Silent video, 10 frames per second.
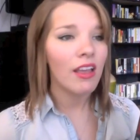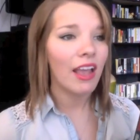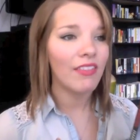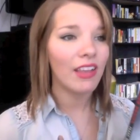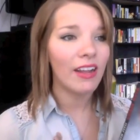
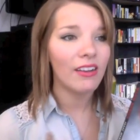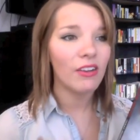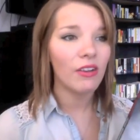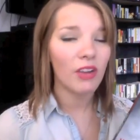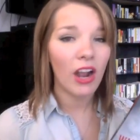And
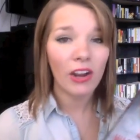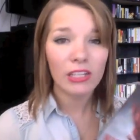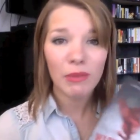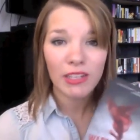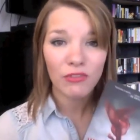then
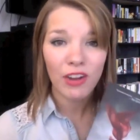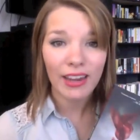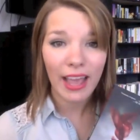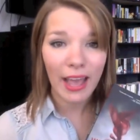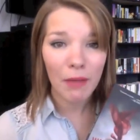R's best
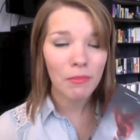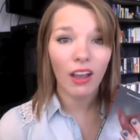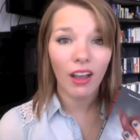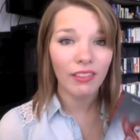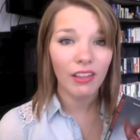friend M,
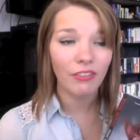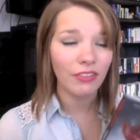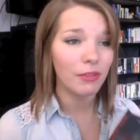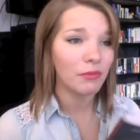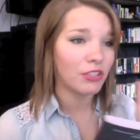I loved
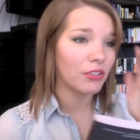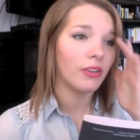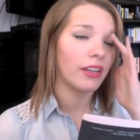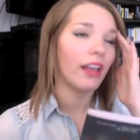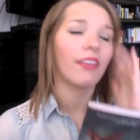him too,
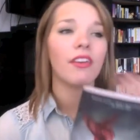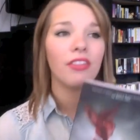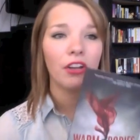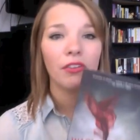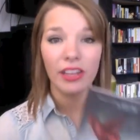and I felt
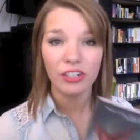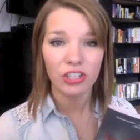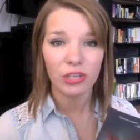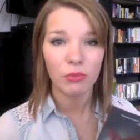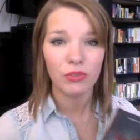their
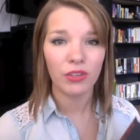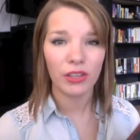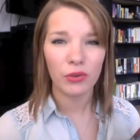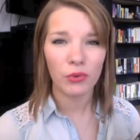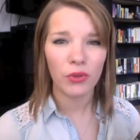relationship was
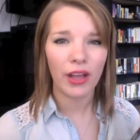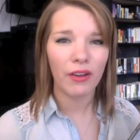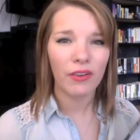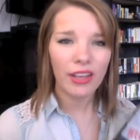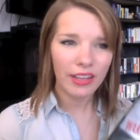really cool.
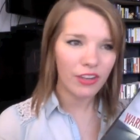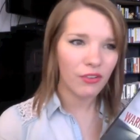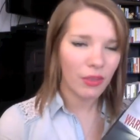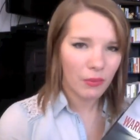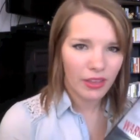How you
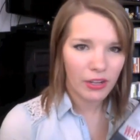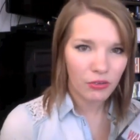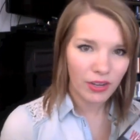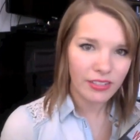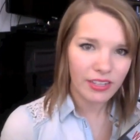know they were like
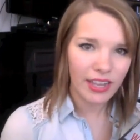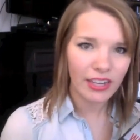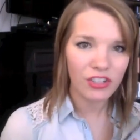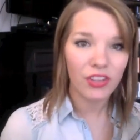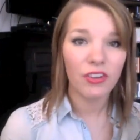grunting at
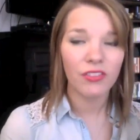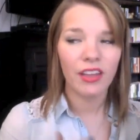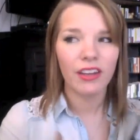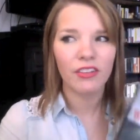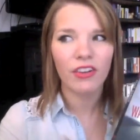each other, and
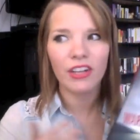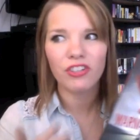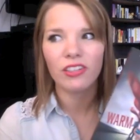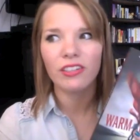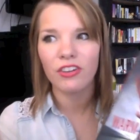then it
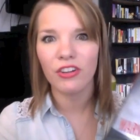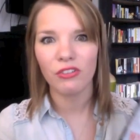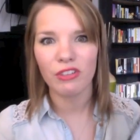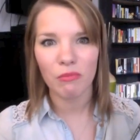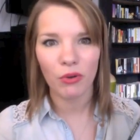gradually started
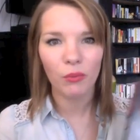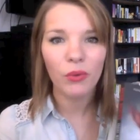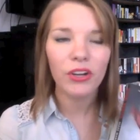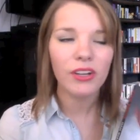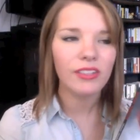using more
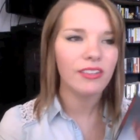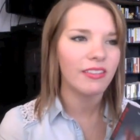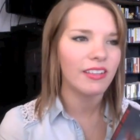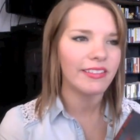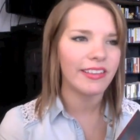words and
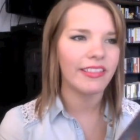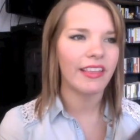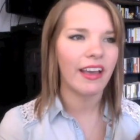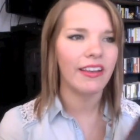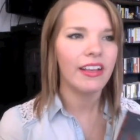things like
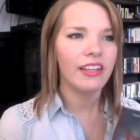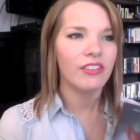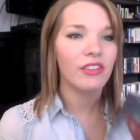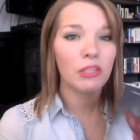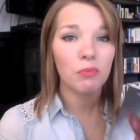that.
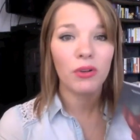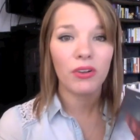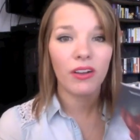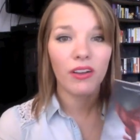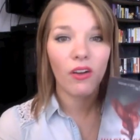So this
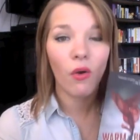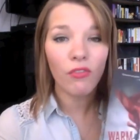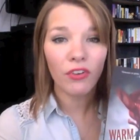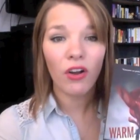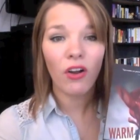book
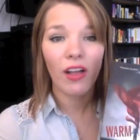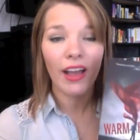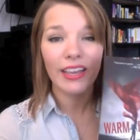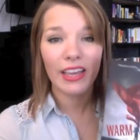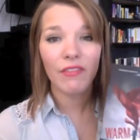overall,
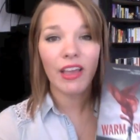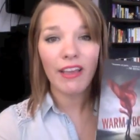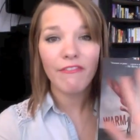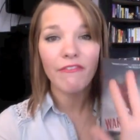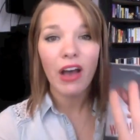I give
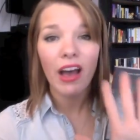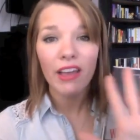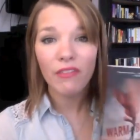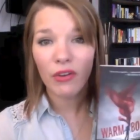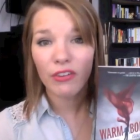a
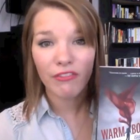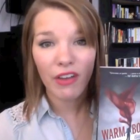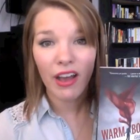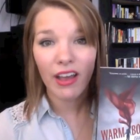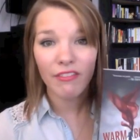five out of
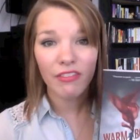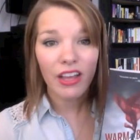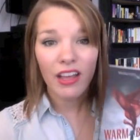five.